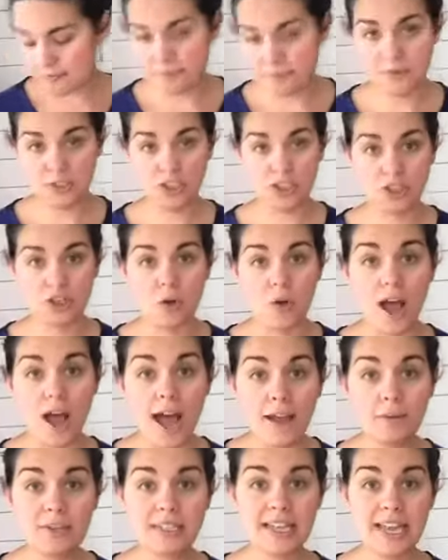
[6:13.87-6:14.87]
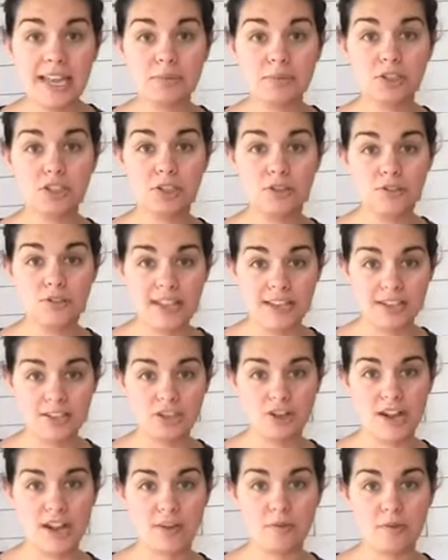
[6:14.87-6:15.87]
So I was able to
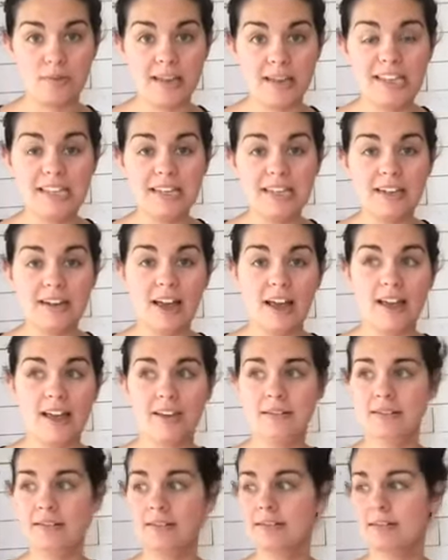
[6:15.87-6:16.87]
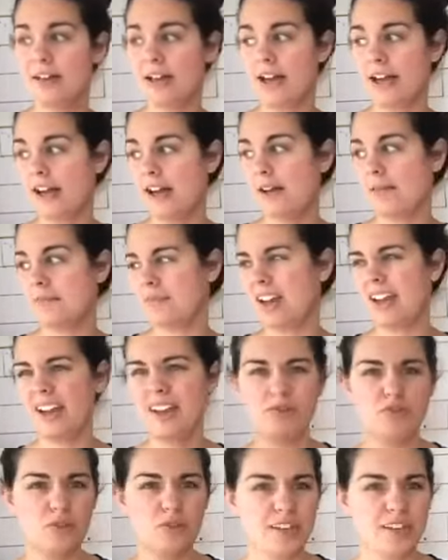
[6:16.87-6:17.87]
yesterday with my heat gun, kind
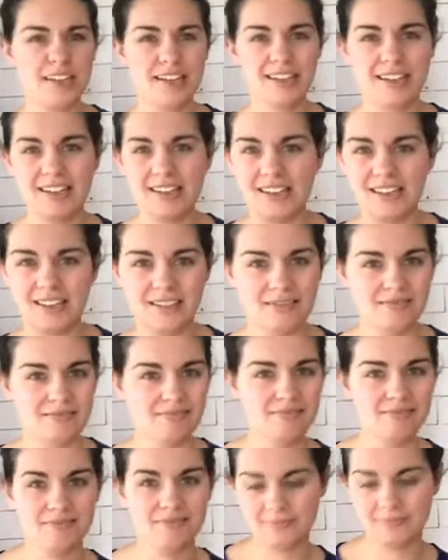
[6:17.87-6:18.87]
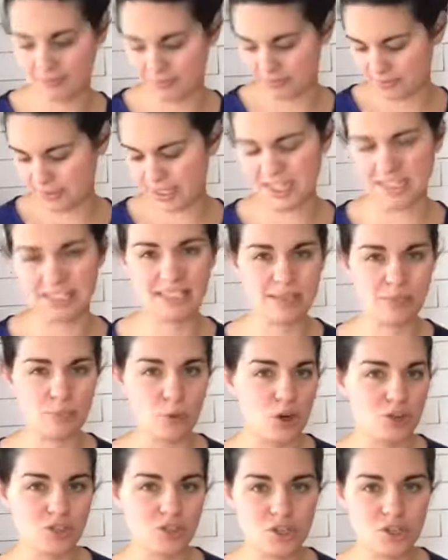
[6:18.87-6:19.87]
of working in
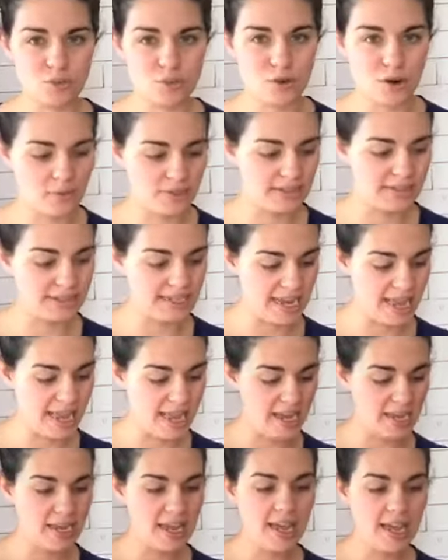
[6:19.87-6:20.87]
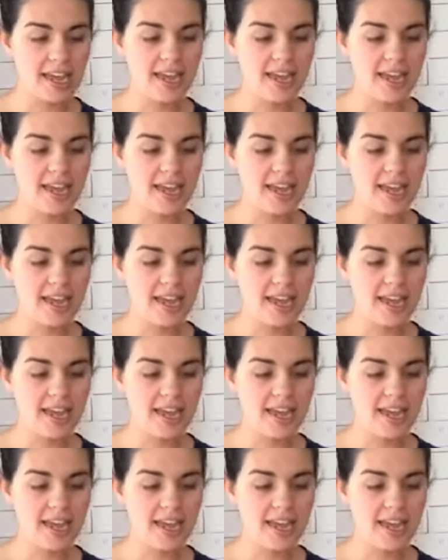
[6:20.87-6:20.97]
spurts throughout the day,